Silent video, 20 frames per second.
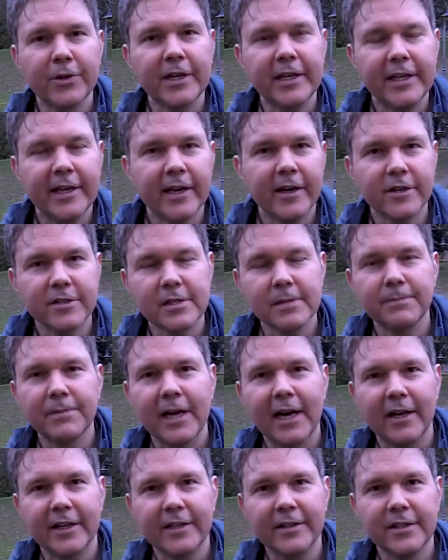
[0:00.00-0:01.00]
that he cares
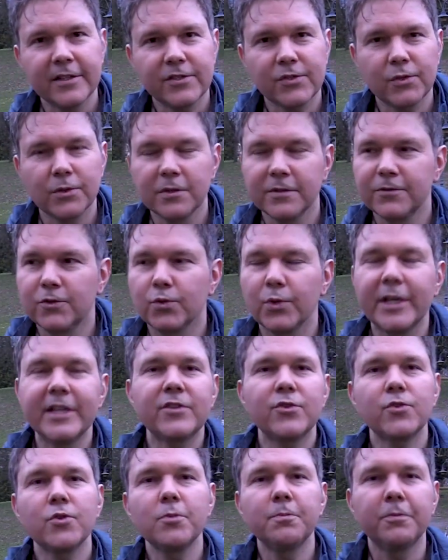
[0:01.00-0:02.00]
about in this sort of great
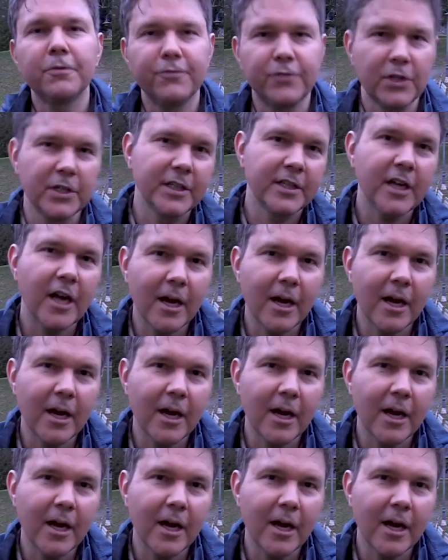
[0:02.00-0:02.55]
supervillain